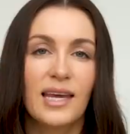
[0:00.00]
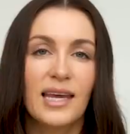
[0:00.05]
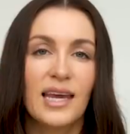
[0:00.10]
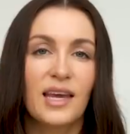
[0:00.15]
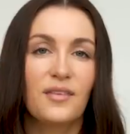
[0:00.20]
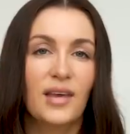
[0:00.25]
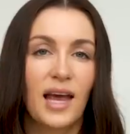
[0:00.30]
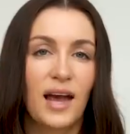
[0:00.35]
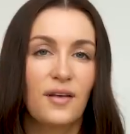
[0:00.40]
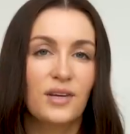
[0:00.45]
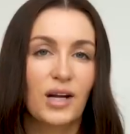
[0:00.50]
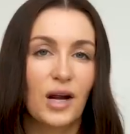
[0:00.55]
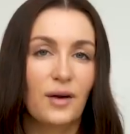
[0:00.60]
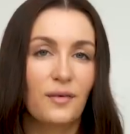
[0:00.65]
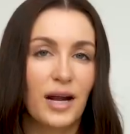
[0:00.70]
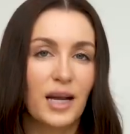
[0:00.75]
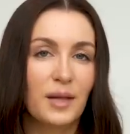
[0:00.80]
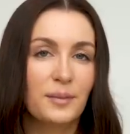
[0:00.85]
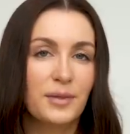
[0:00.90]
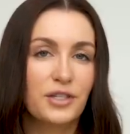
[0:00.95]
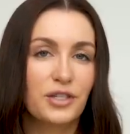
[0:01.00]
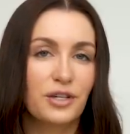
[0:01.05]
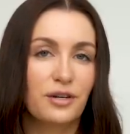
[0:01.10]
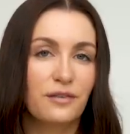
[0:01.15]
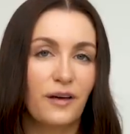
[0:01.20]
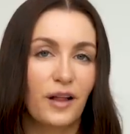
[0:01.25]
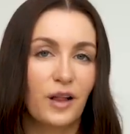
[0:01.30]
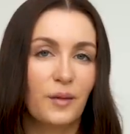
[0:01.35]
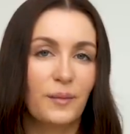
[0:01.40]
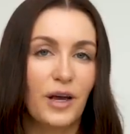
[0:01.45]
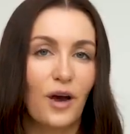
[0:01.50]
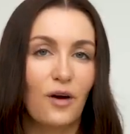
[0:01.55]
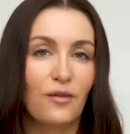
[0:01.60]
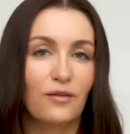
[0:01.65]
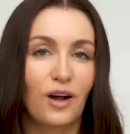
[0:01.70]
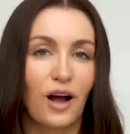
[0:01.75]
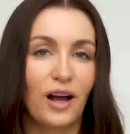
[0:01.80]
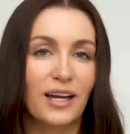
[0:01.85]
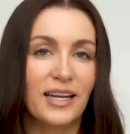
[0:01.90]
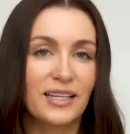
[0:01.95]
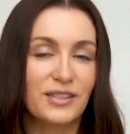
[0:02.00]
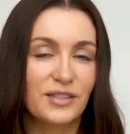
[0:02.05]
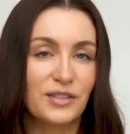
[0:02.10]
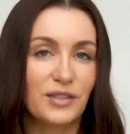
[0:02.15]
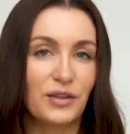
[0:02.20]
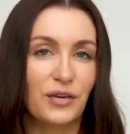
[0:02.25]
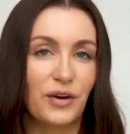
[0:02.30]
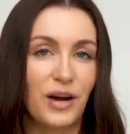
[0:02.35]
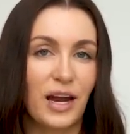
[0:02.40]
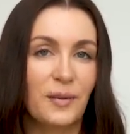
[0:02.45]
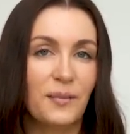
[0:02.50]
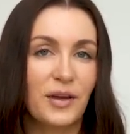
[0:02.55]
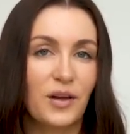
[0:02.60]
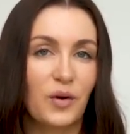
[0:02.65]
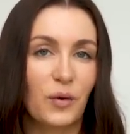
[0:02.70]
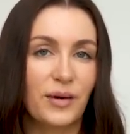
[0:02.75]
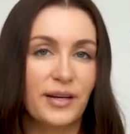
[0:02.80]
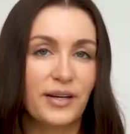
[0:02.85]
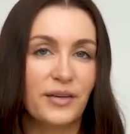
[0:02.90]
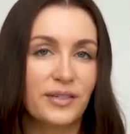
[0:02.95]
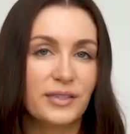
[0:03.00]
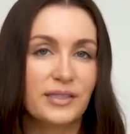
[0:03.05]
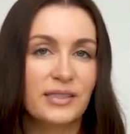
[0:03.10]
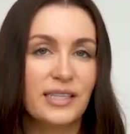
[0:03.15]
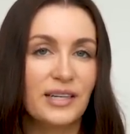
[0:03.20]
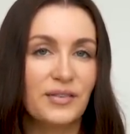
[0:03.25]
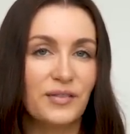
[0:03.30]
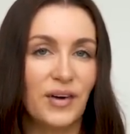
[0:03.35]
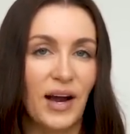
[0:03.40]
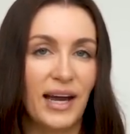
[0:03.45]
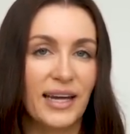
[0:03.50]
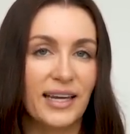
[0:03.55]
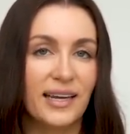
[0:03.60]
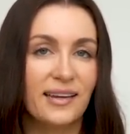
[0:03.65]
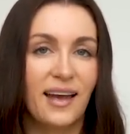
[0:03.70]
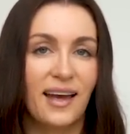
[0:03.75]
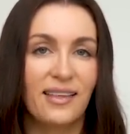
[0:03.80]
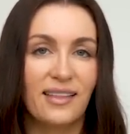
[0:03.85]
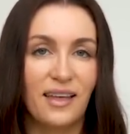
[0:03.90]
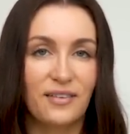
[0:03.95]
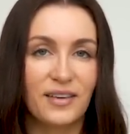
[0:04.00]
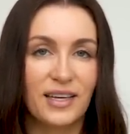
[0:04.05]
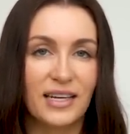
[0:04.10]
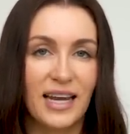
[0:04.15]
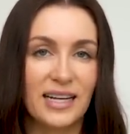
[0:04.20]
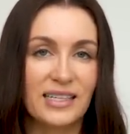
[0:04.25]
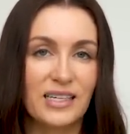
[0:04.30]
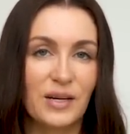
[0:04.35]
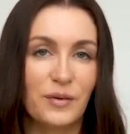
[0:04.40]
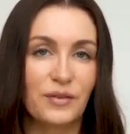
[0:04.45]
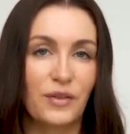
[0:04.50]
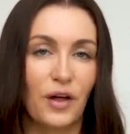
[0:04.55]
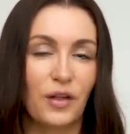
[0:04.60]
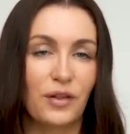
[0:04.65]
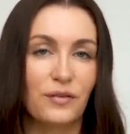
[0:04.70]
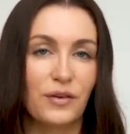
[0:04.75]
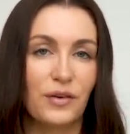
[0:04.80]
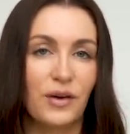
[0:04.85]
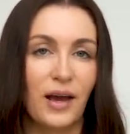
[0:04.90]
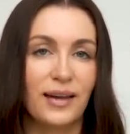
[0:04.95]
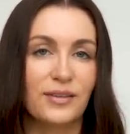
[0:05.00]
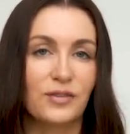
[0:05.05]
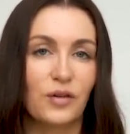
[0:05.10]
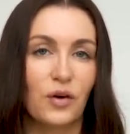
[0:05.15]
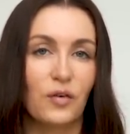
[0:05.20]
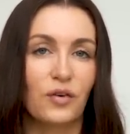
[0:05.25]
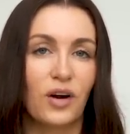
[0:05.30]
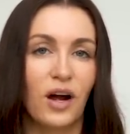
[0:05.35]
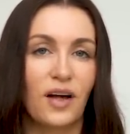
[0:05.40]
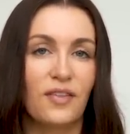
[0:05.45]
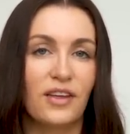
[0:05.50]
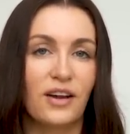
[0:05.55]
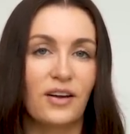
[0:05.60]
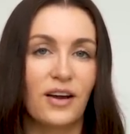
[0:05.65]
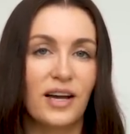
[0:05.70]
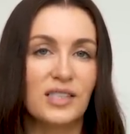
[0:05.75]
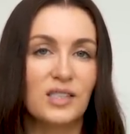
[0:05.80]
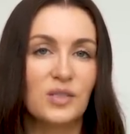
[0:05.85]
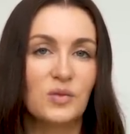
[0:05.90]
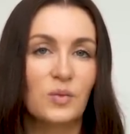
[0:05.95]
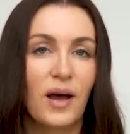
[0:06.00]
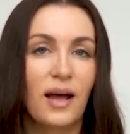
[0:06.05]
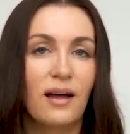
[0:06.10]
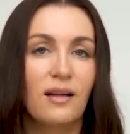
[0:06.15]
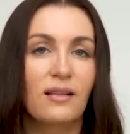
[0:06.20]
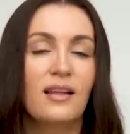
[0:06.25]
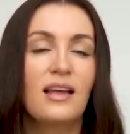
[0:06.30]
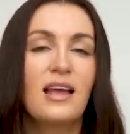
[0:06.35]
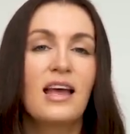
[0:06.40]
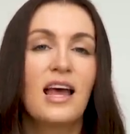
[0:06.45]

If you haven't already, be sure to follow me over on Instagram at Courtney Christine Ryan. I love connecting with all of you guys over on there as well.